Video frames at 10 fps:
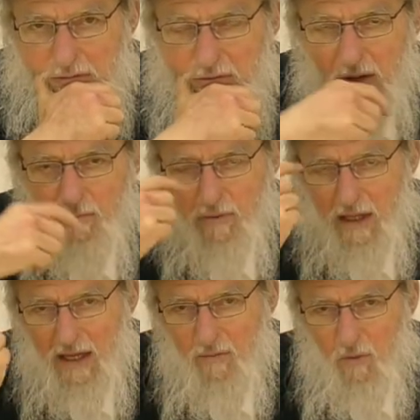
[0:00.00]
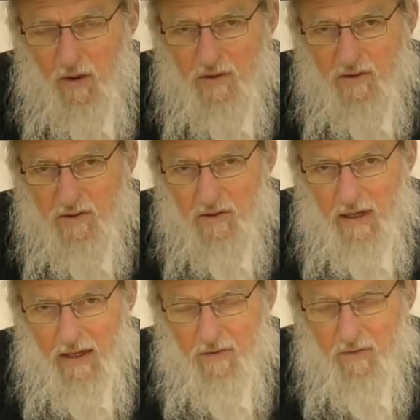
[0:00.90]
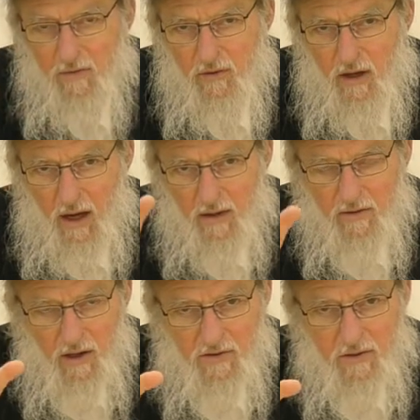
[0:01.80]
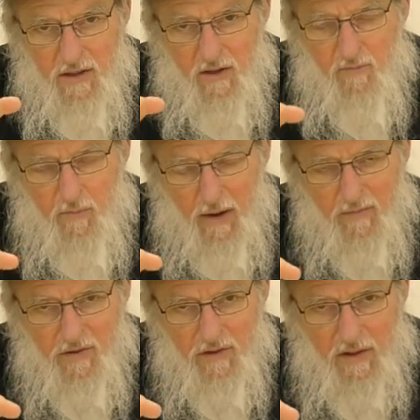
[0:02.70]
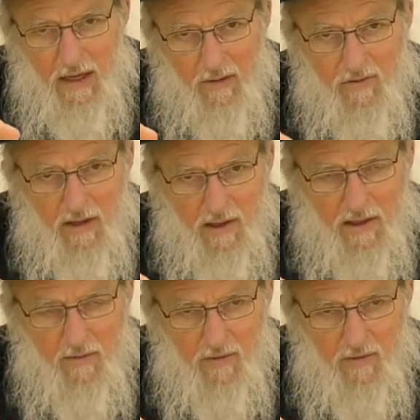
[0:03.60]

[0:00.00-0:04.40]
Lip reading: The plan was that God doesn't give prophecy outside the land of